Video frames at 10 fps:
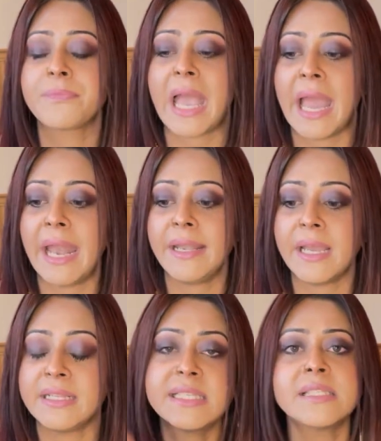and
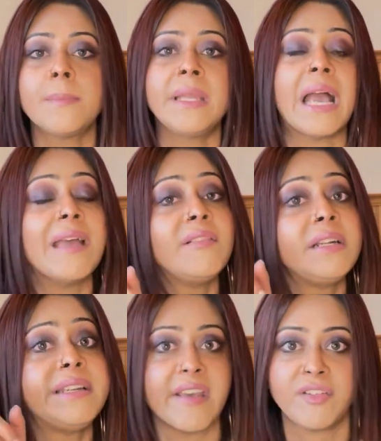this is something I will
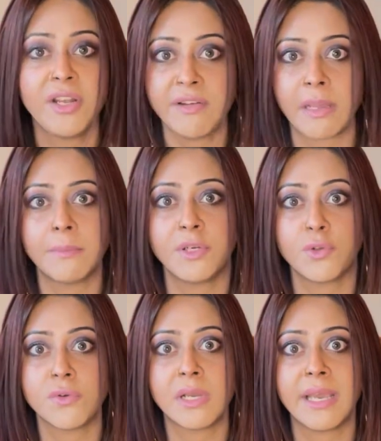definitely recommend to
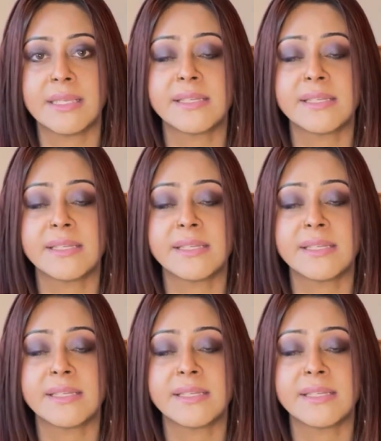you guys.